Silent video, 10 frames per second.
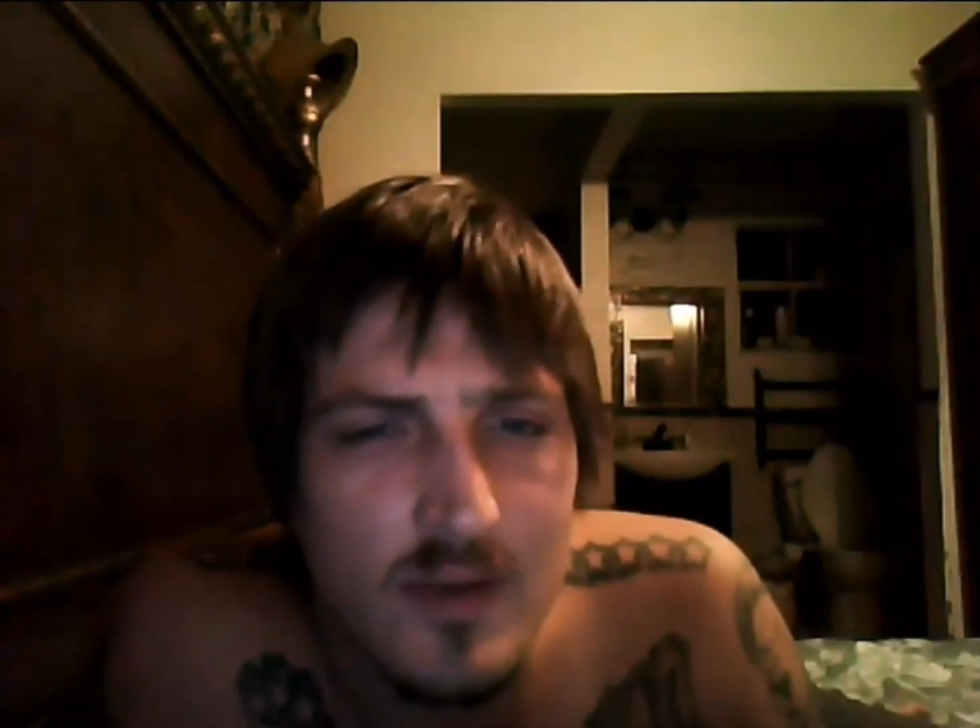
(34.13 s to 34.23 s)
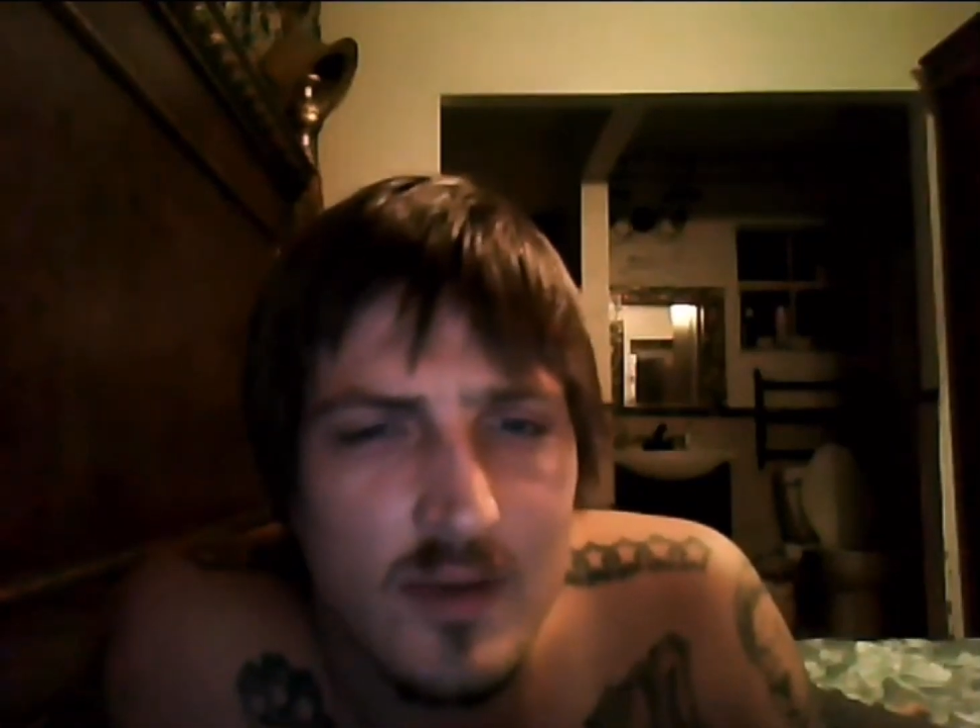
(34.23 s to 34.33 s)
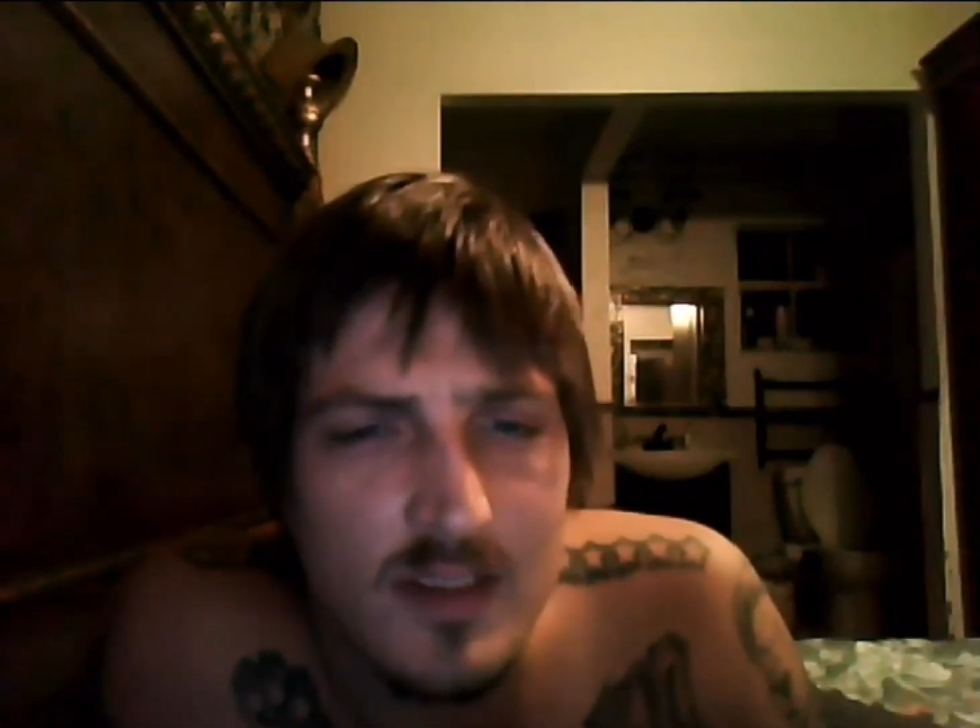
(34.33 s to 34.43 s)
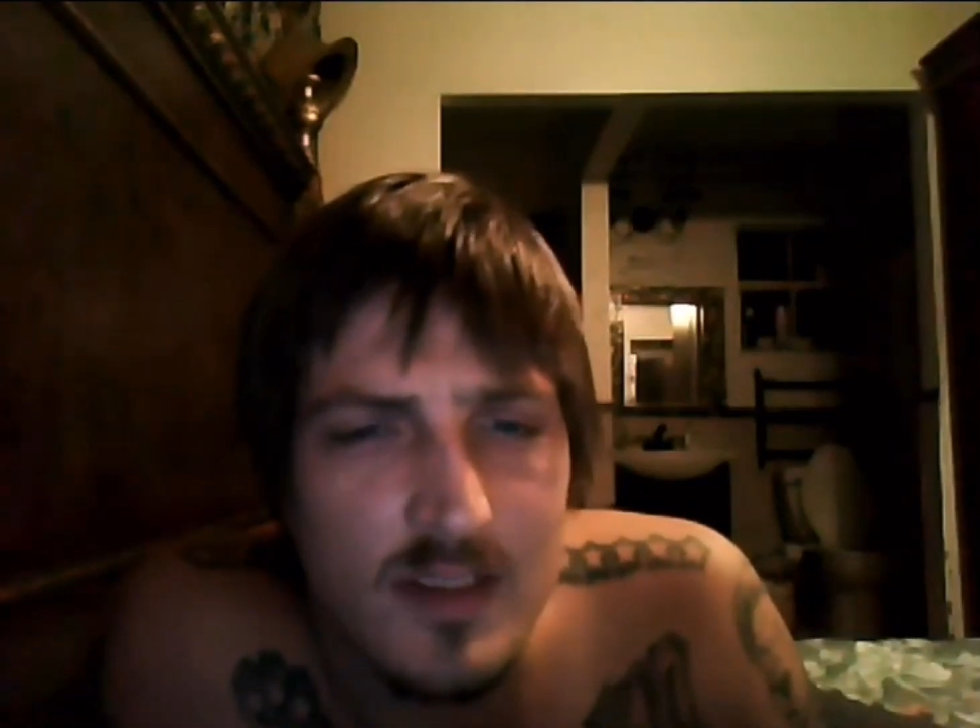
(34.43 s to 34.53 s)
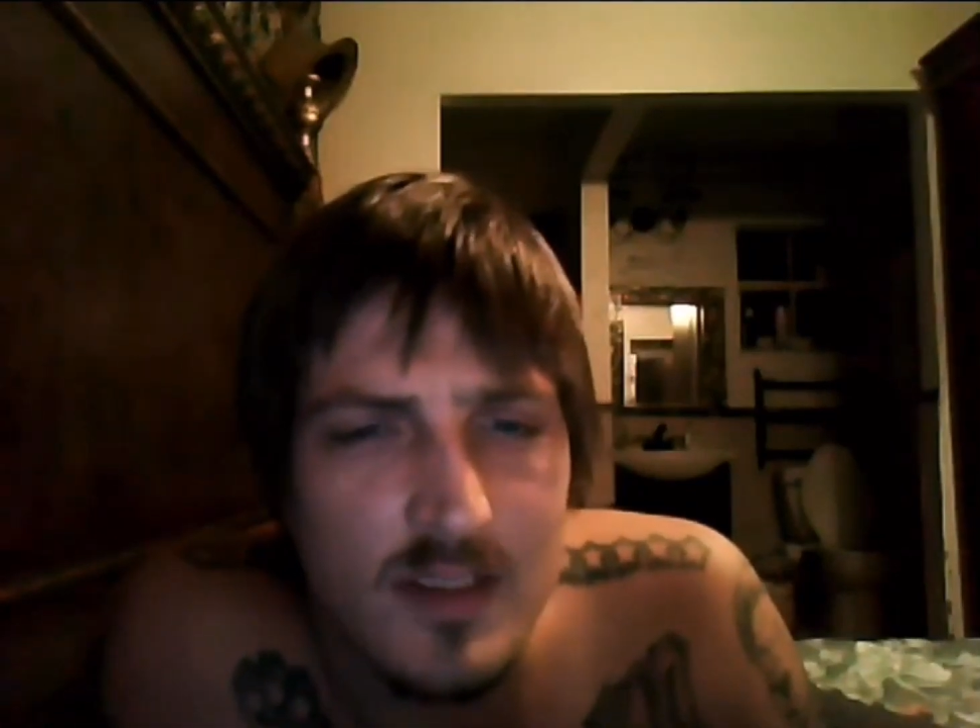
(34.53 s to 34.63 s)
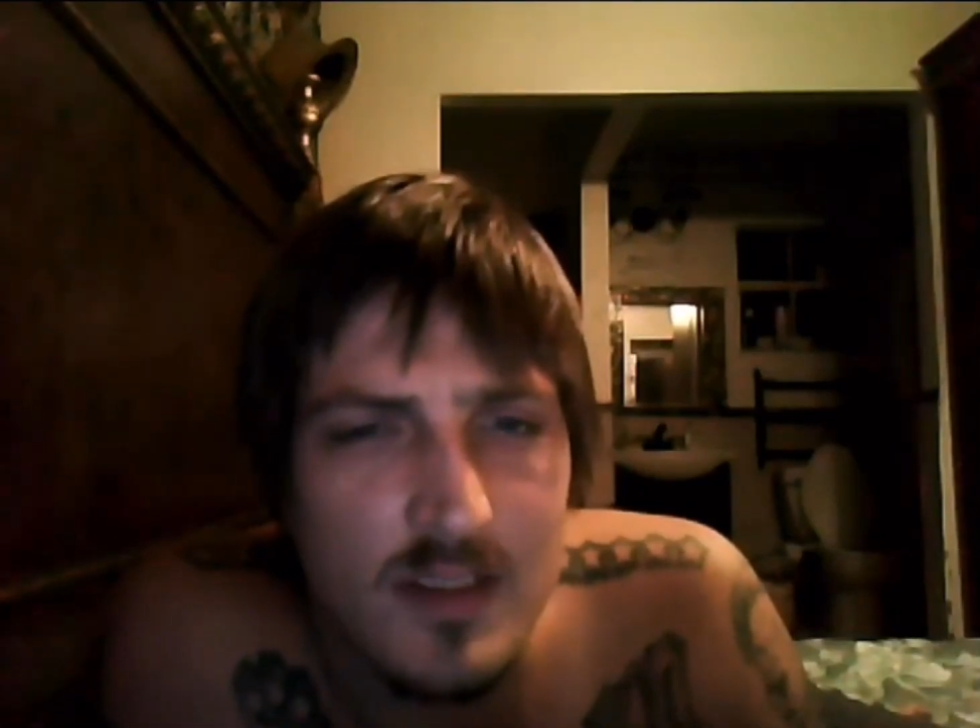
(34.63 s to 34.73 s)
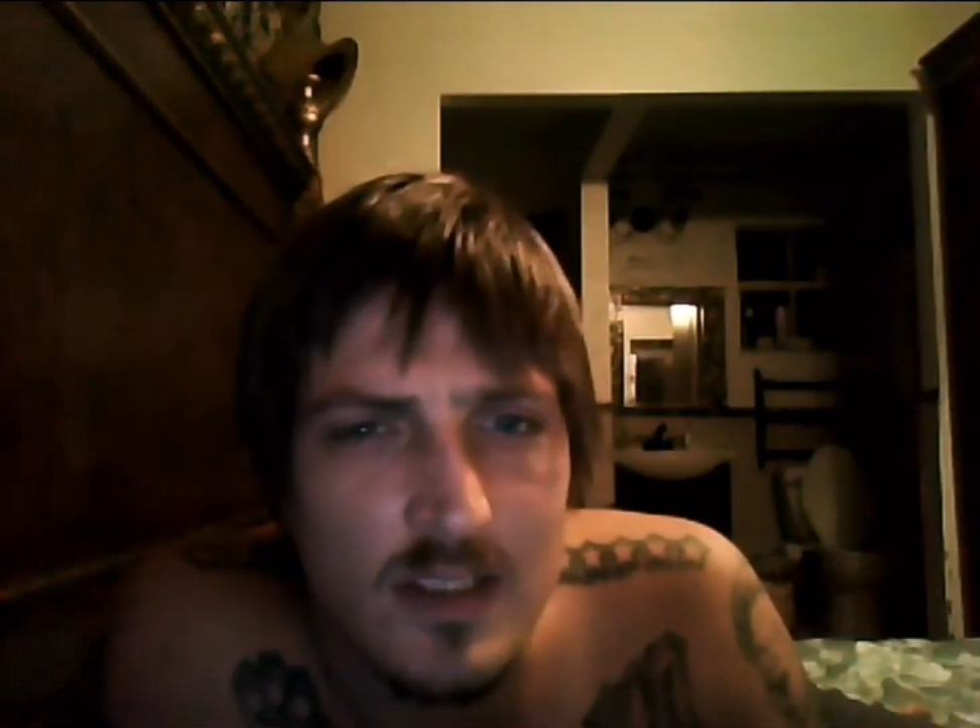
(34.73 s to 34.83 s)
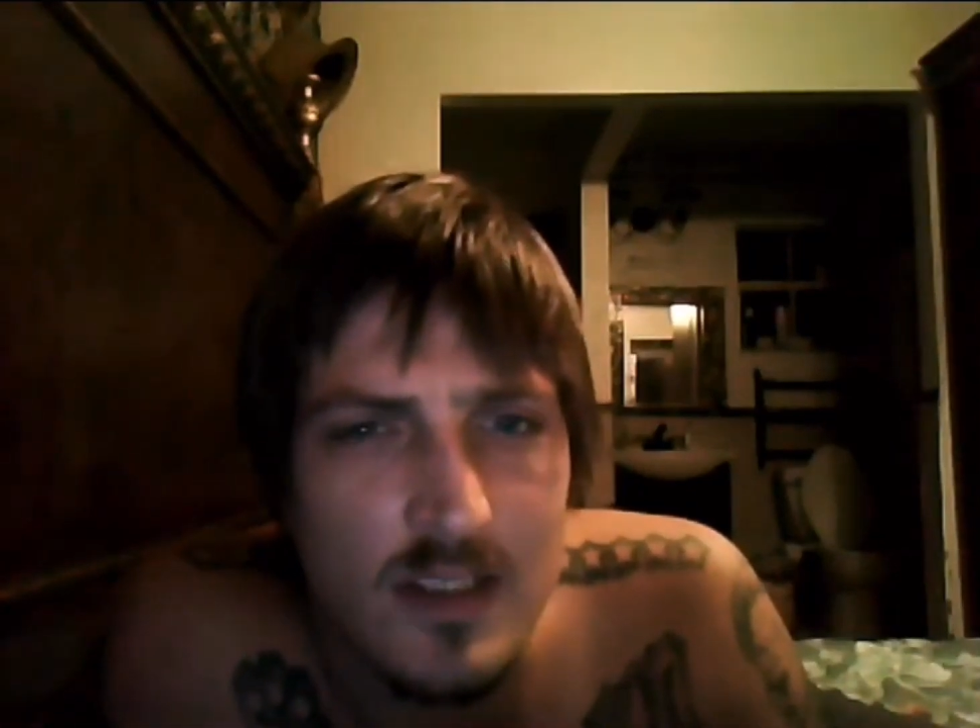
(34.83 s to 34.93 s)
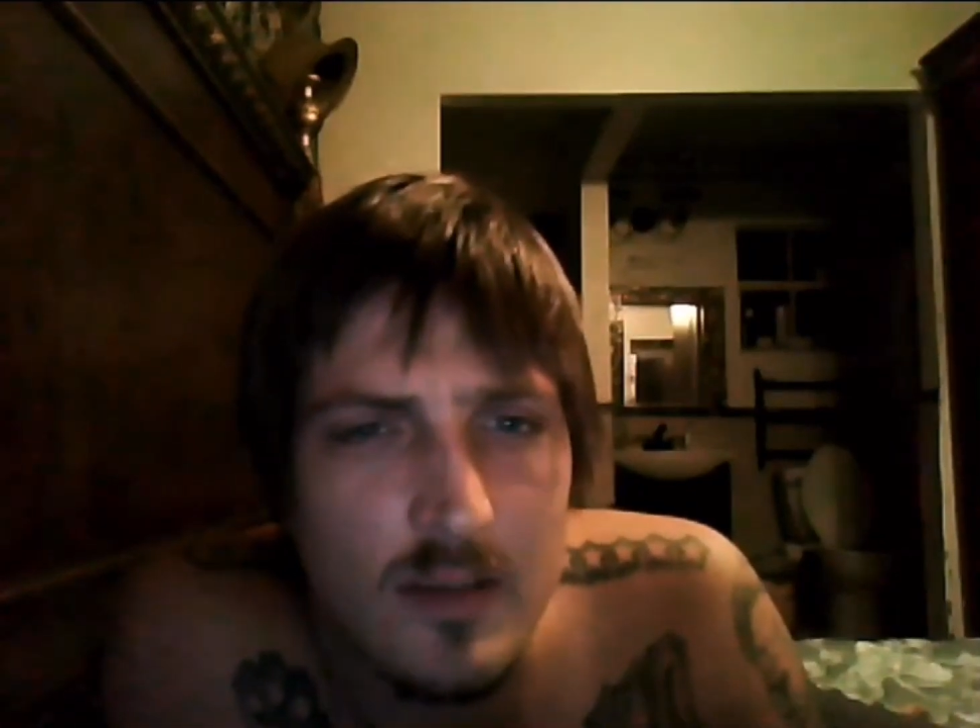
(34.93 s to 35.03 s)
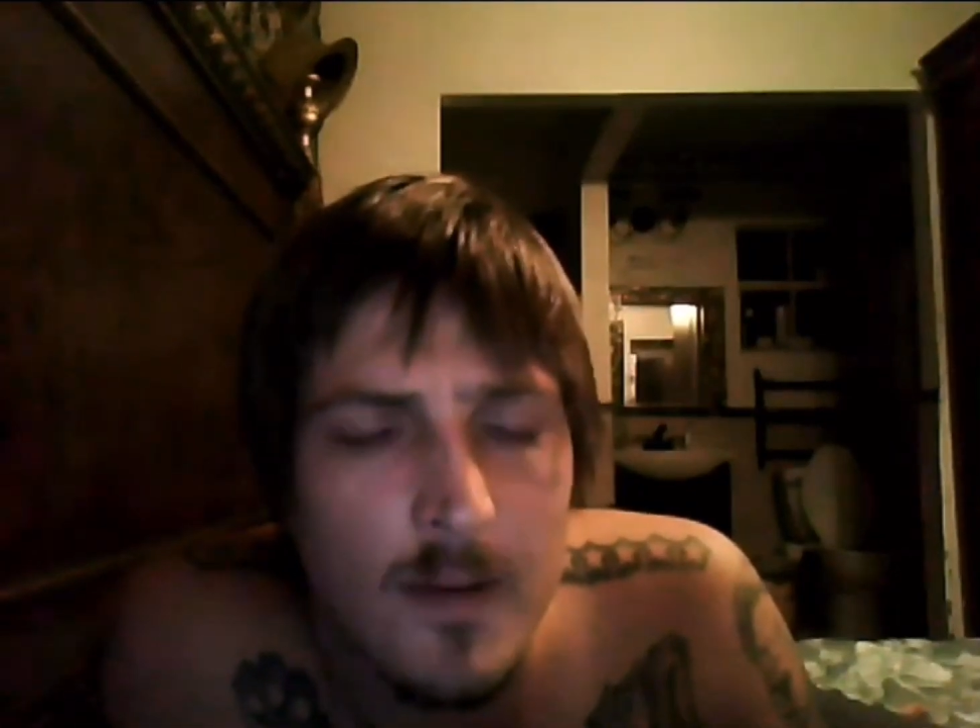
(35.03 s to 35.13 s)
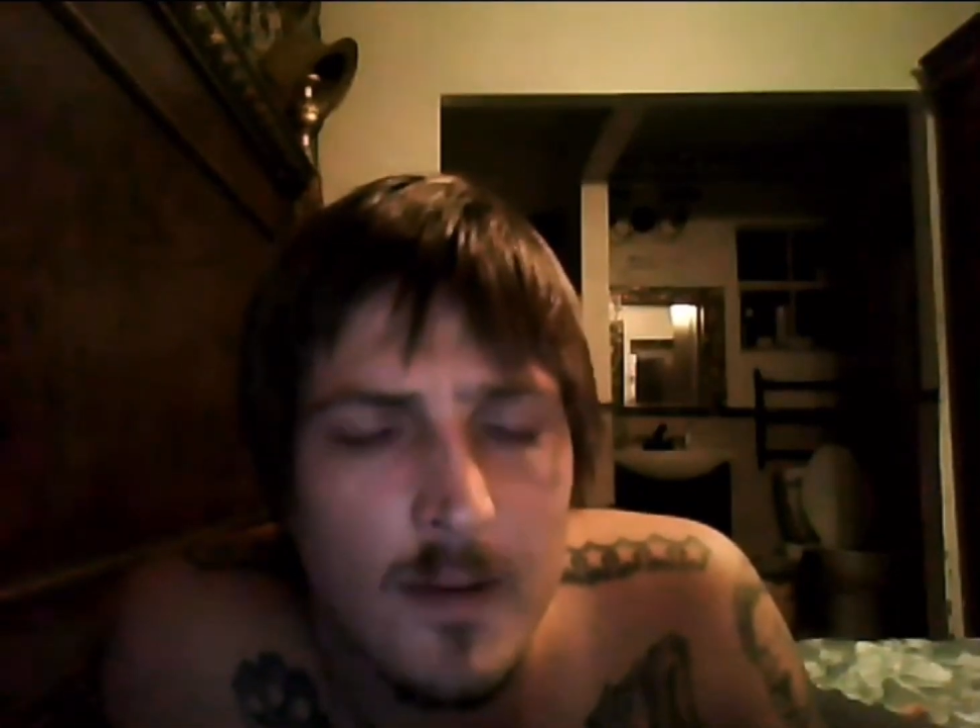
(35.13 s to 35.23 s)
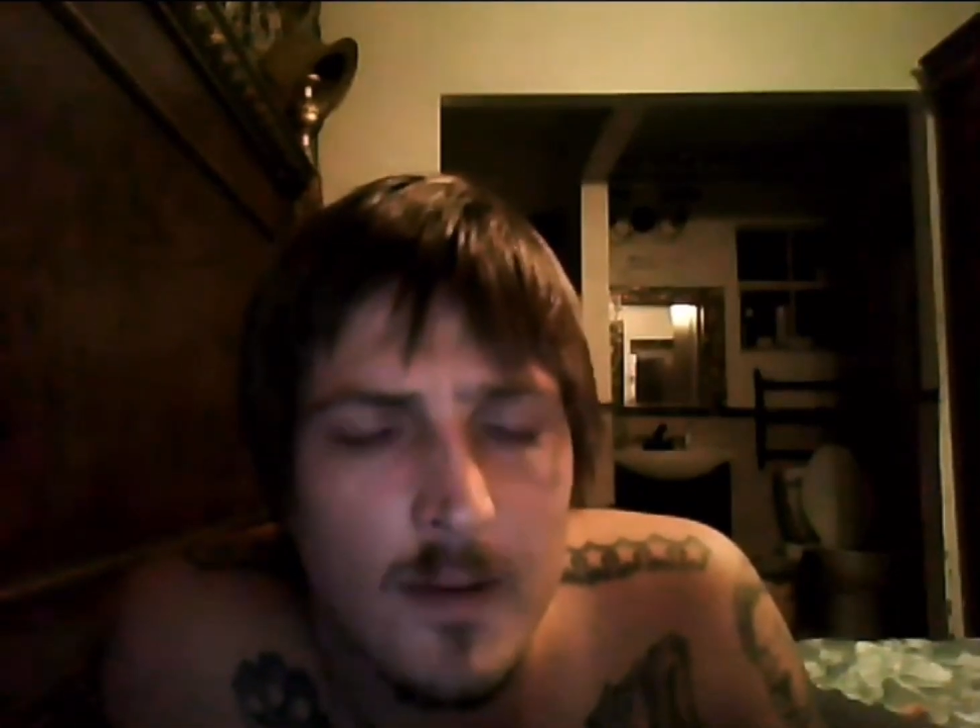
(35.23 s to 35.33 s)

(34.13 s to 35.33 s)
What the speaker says: I was just in jail.